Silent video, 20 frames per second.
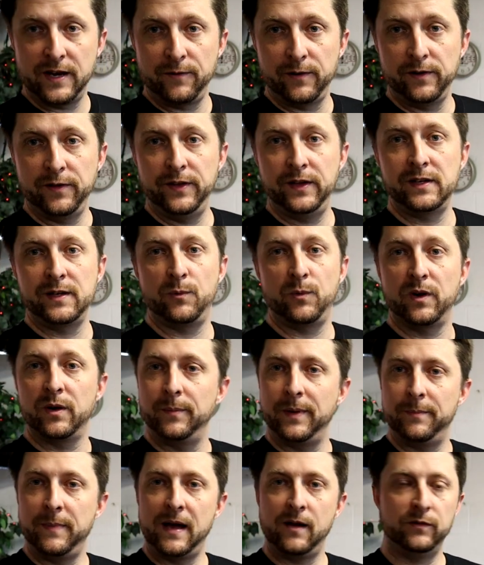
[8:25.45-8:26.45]
everything that we're
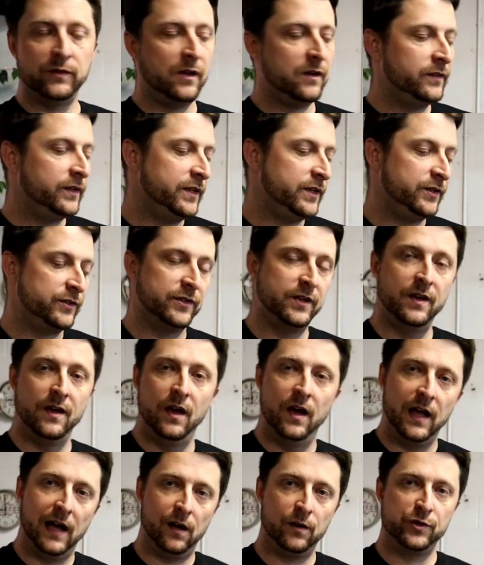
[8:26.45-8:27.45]
going to be mounting on this.
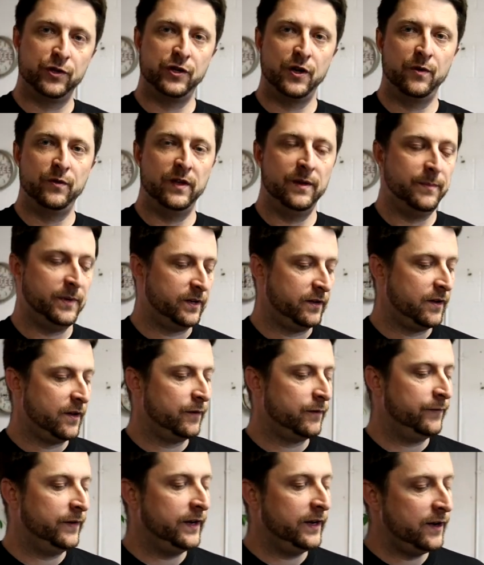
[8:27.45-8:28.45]
I'll show them in
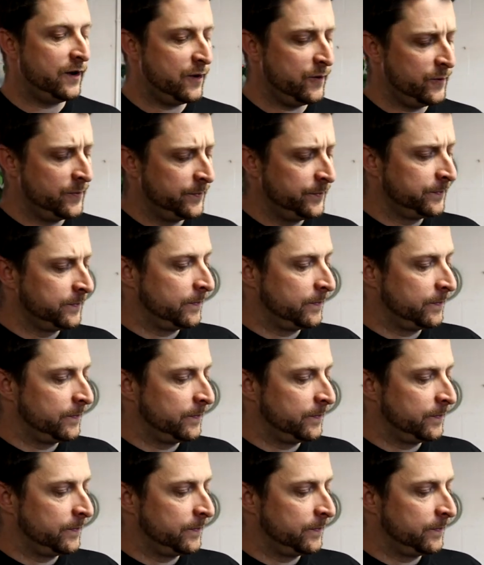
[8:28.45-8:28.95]
another video.